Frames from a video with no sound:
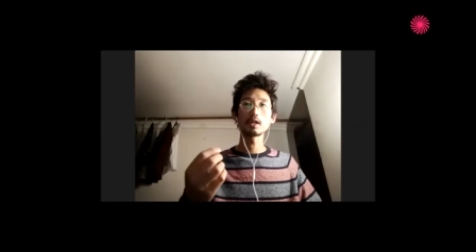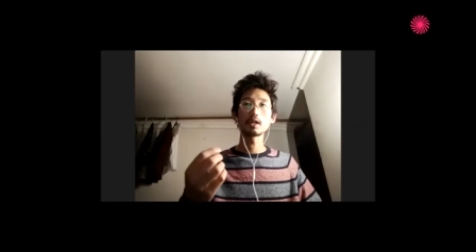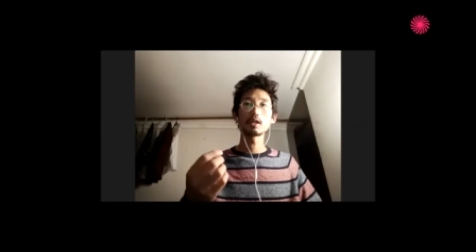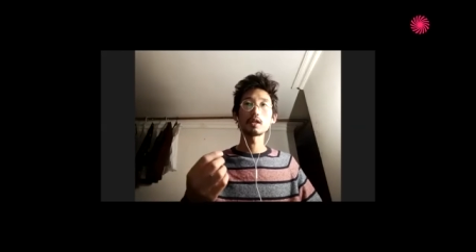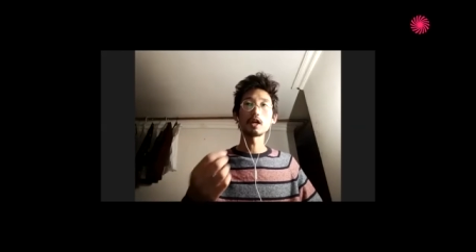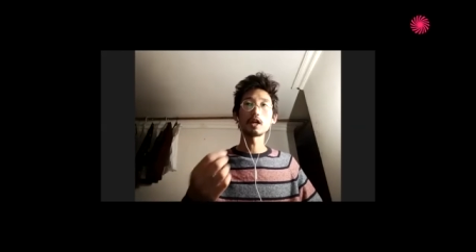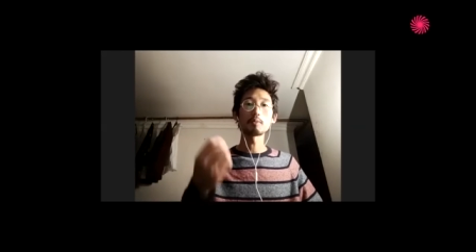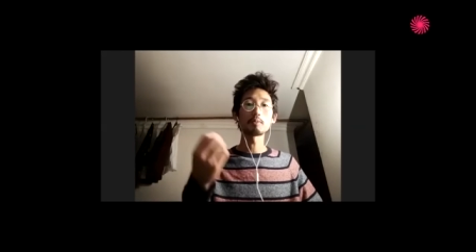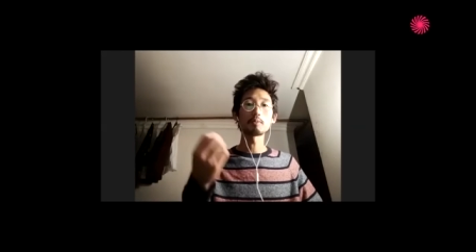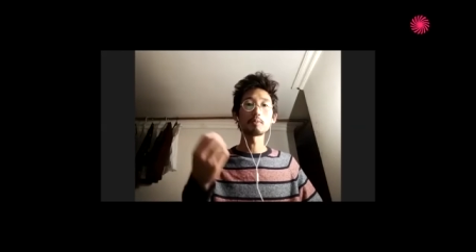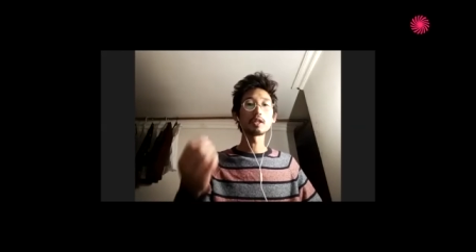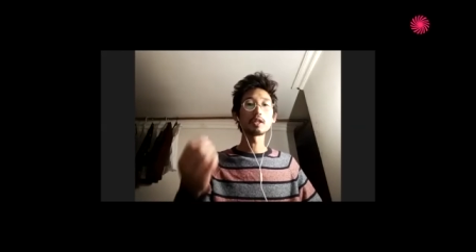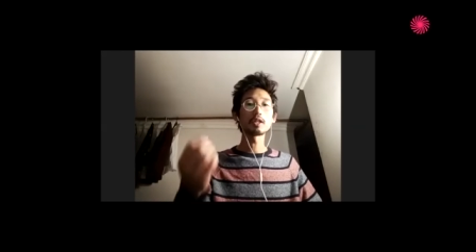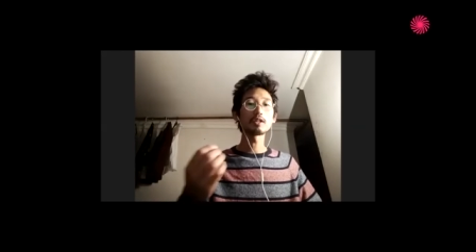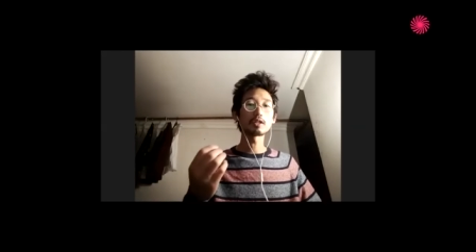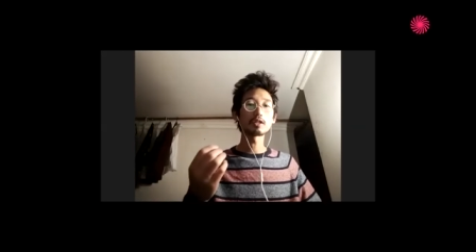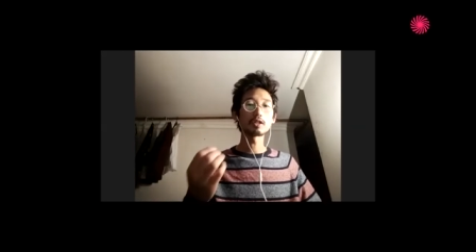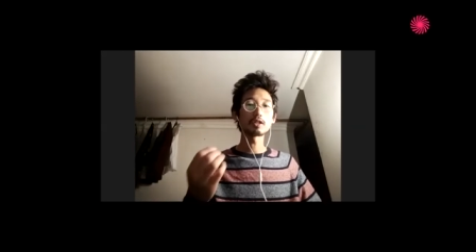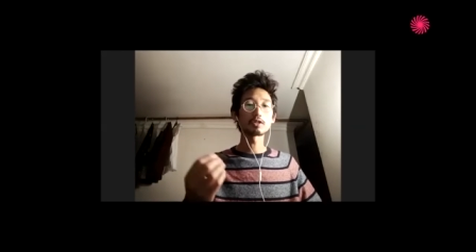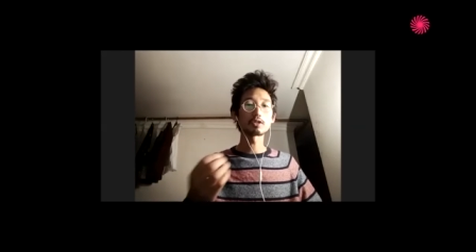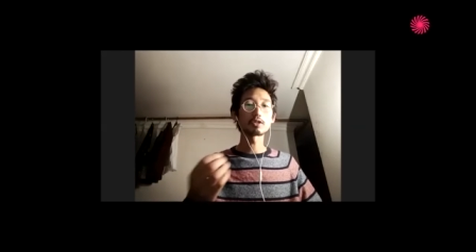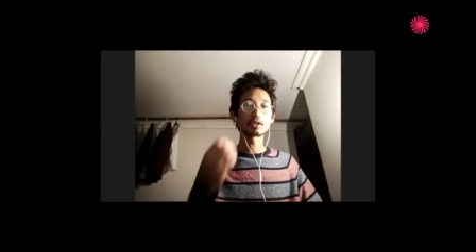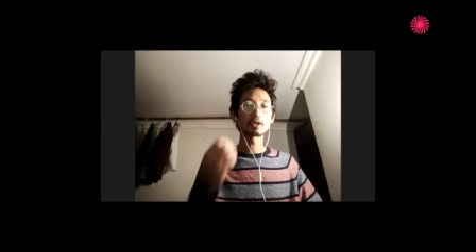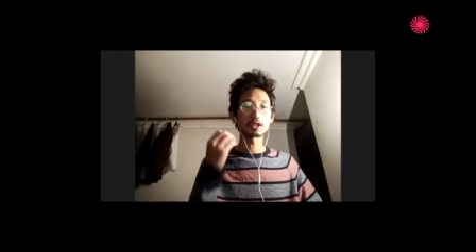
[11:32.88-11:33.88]
ability
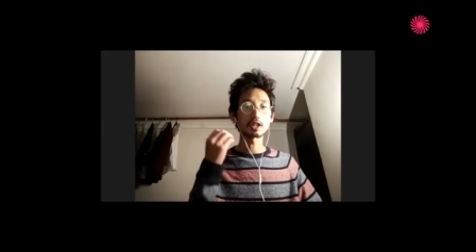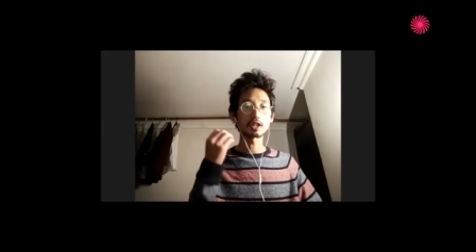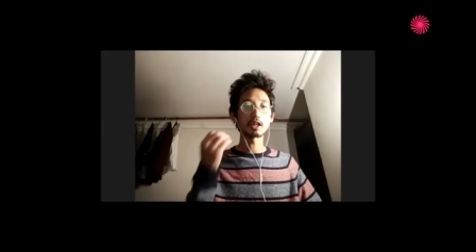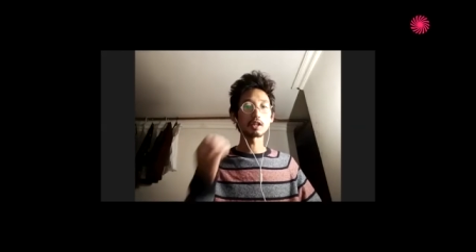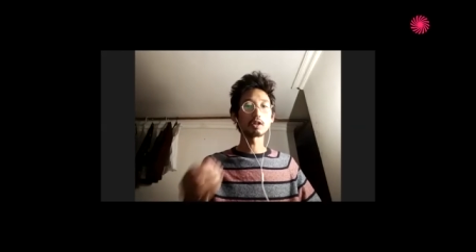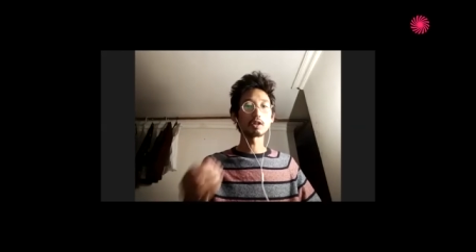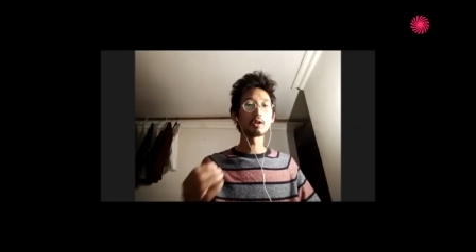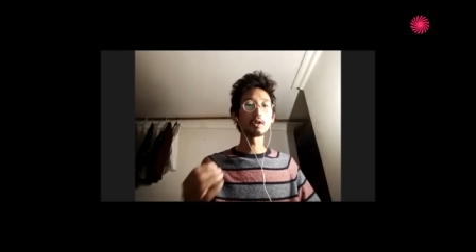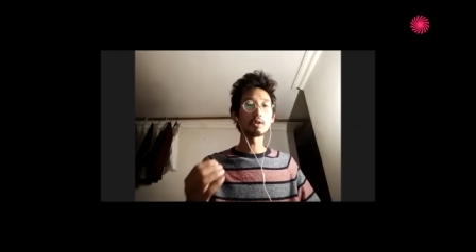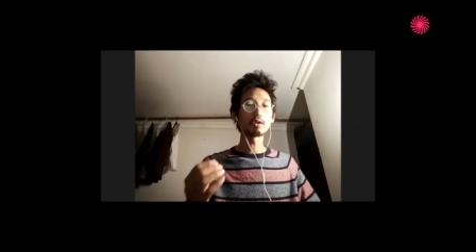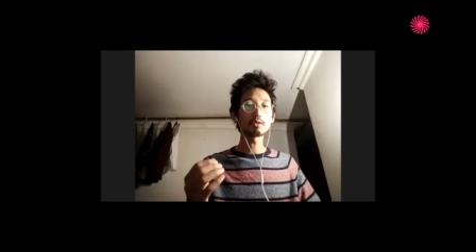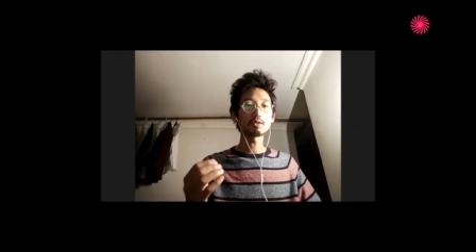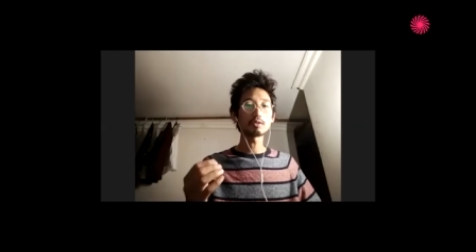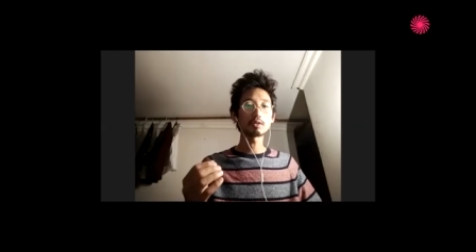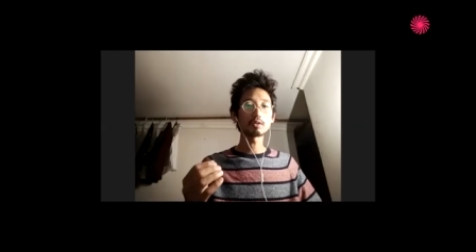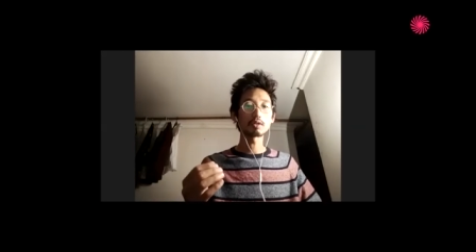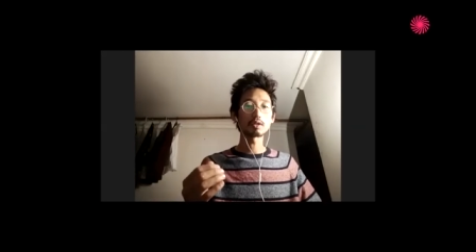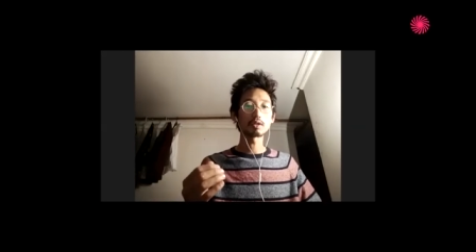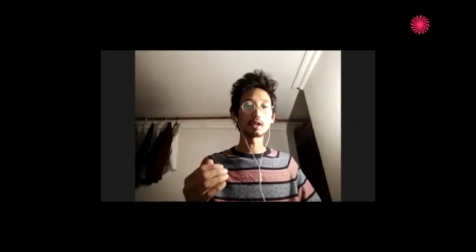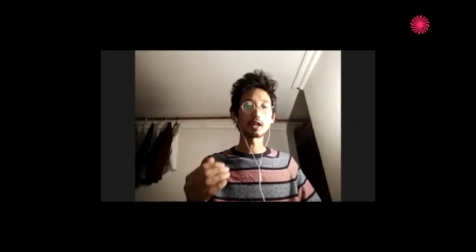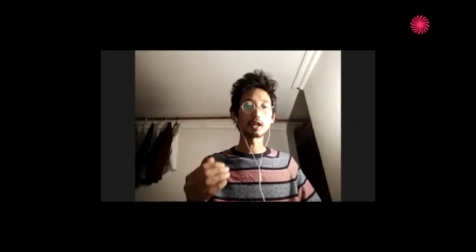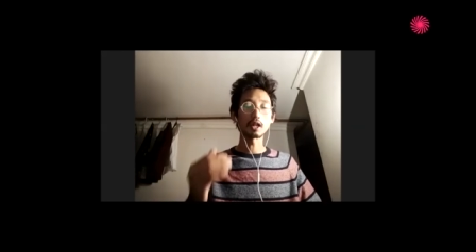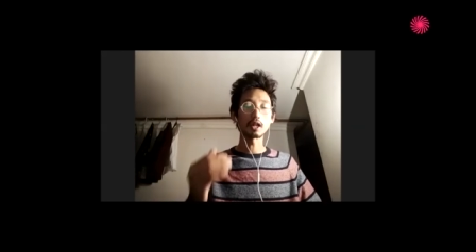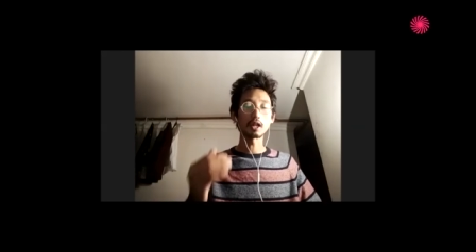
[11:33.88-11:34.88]
to say no
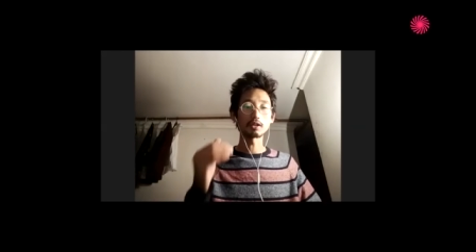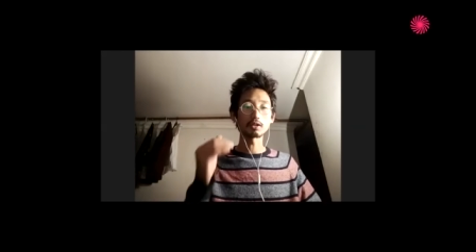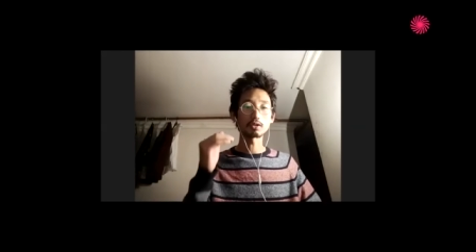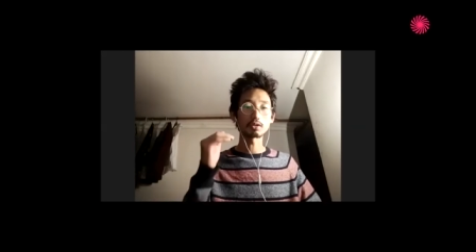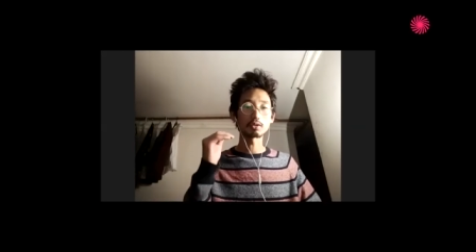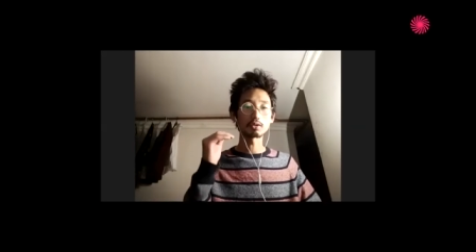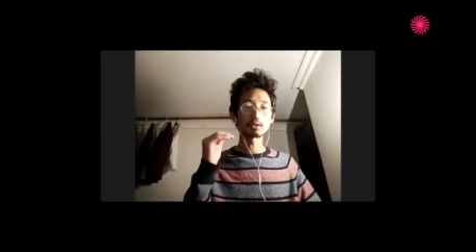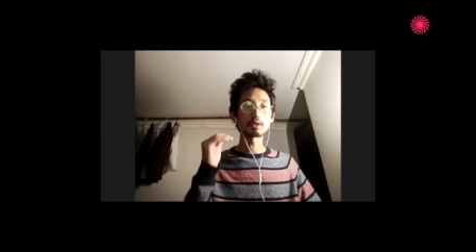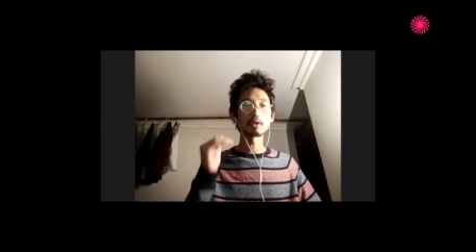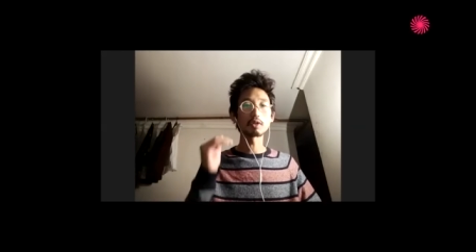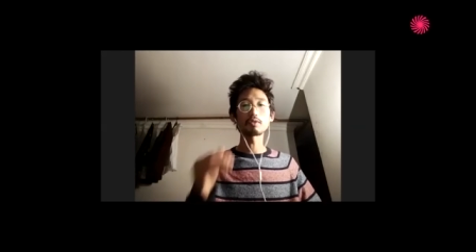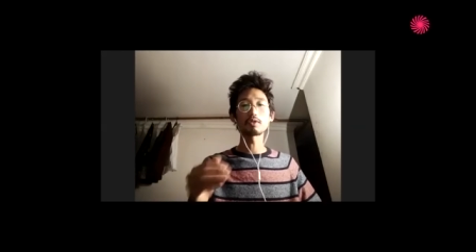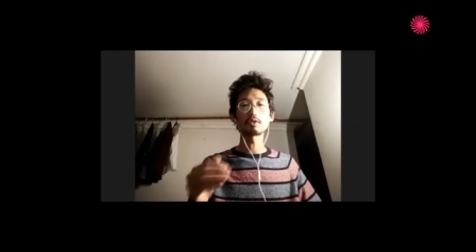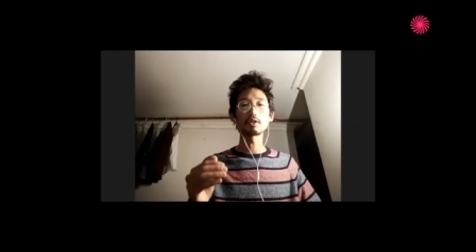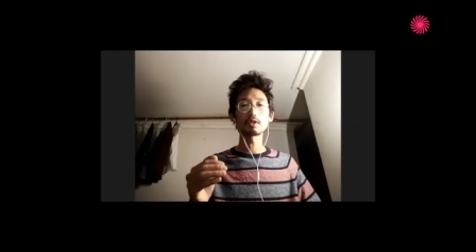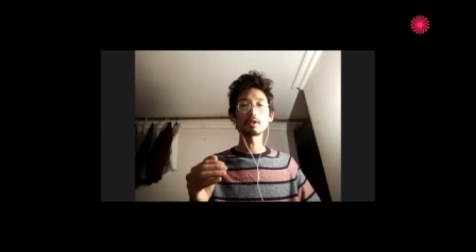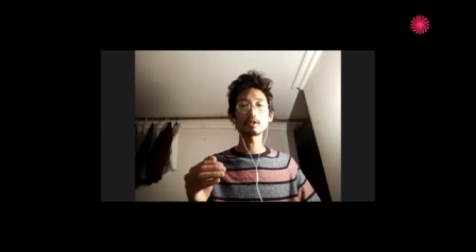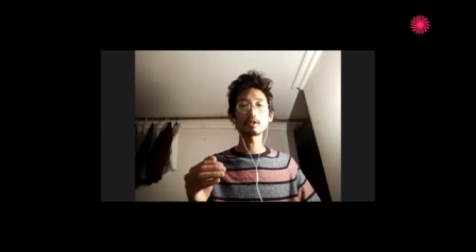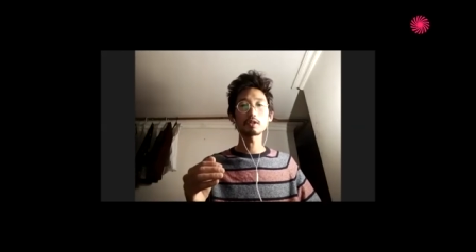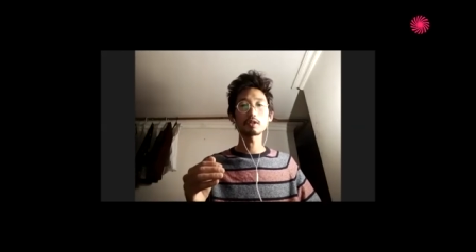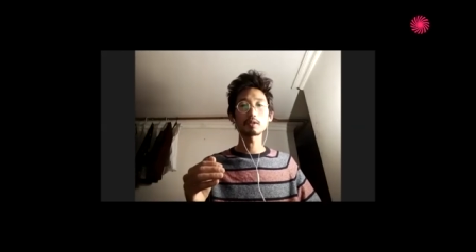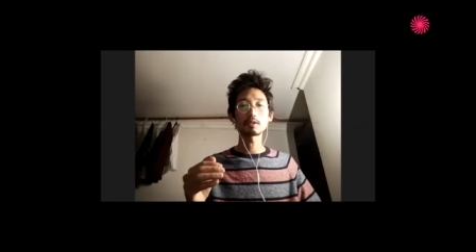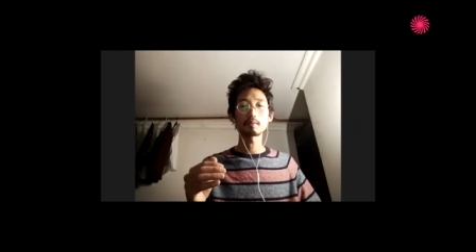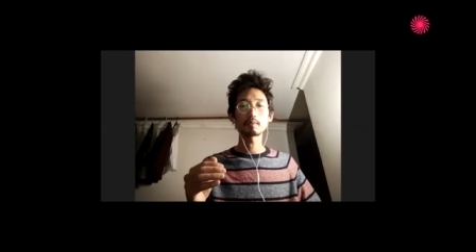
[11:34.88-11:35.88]
and to
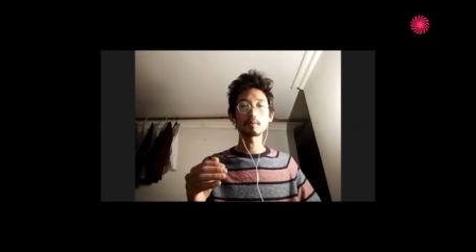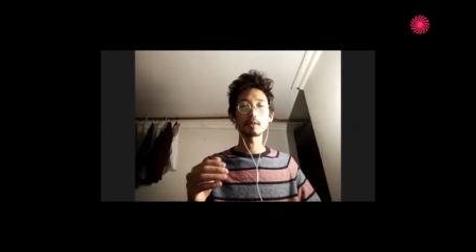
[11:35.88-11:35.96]
refuse.